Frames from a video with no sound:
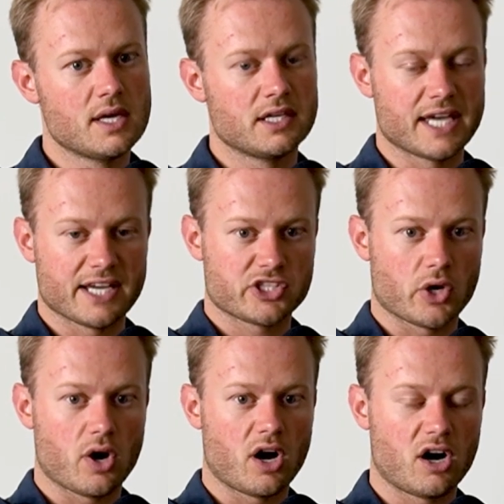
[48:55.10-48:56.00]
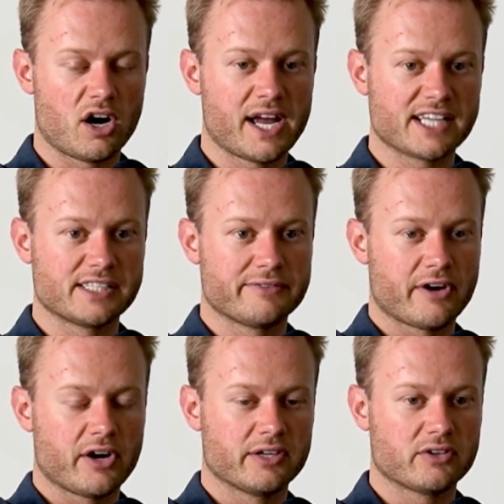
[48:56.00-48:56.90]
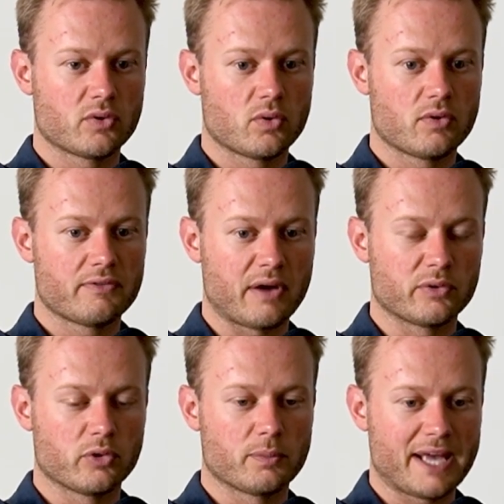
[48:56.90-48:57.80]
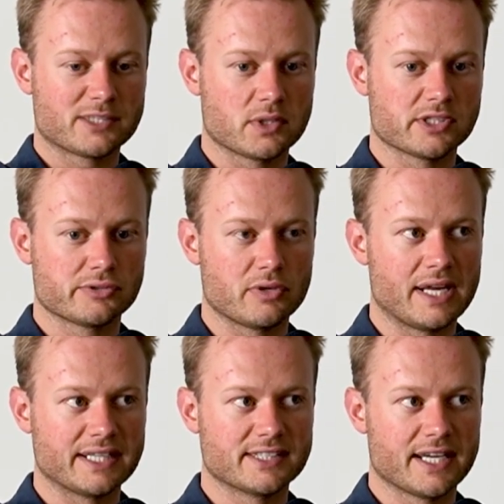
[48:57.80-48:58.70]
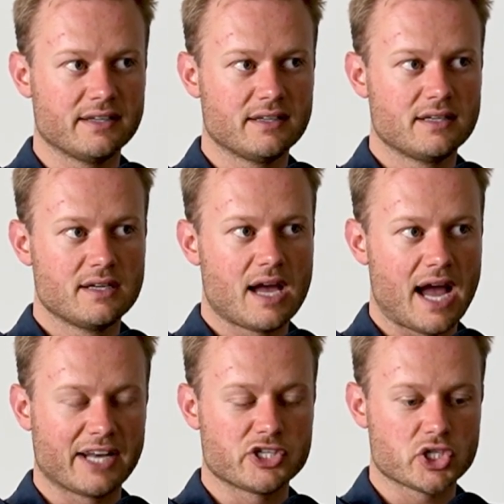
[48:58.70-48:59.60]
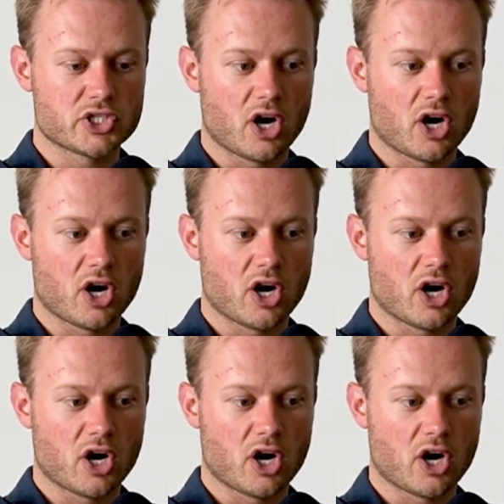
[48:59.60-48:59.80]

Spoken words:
Yeah, so I actually found all the best ones through LinkedIn and just